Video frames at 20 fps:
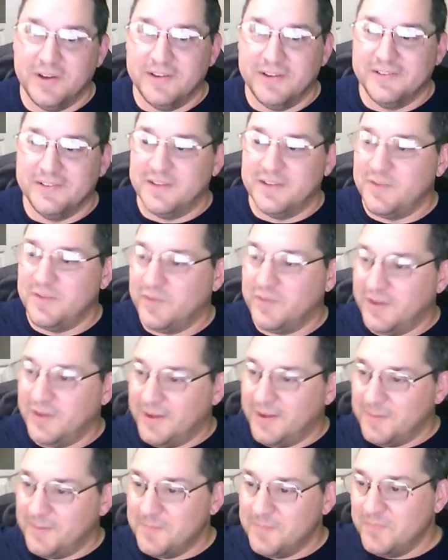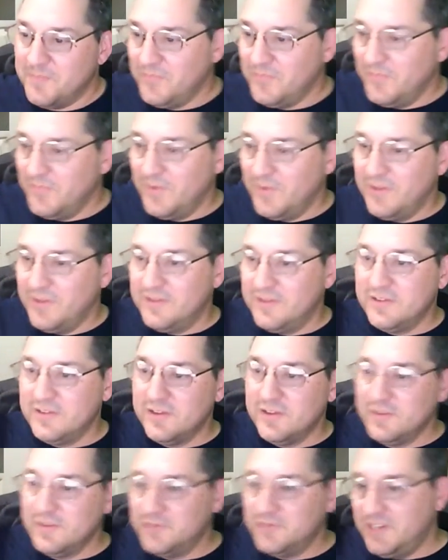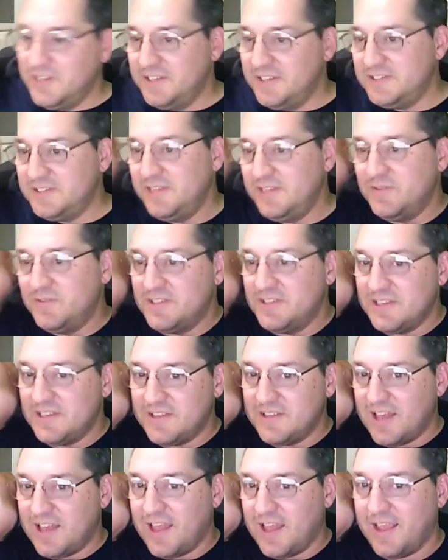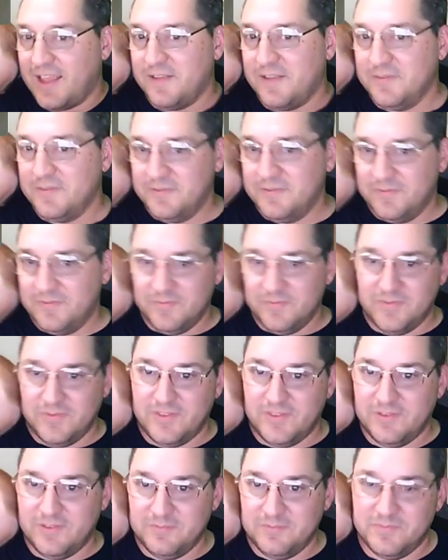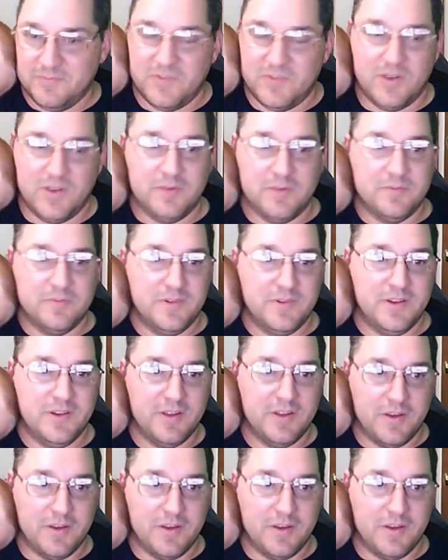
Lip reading: I forgot. See, Steven says hi. So, there you go.